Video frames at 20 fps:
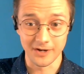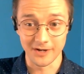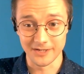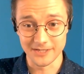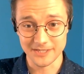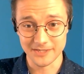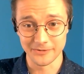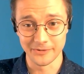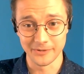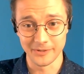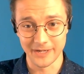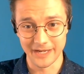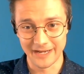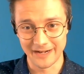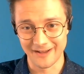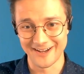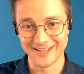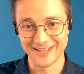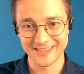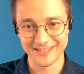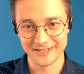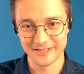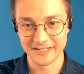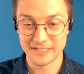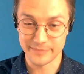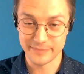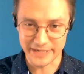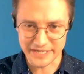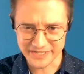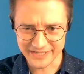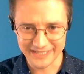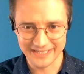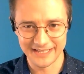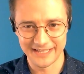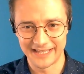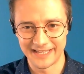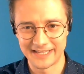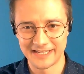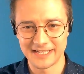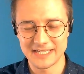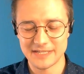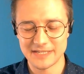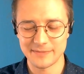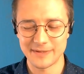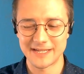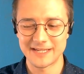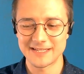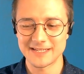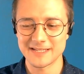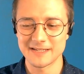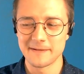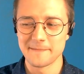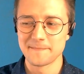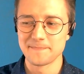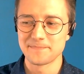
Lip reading: also an author, especially in the indie space,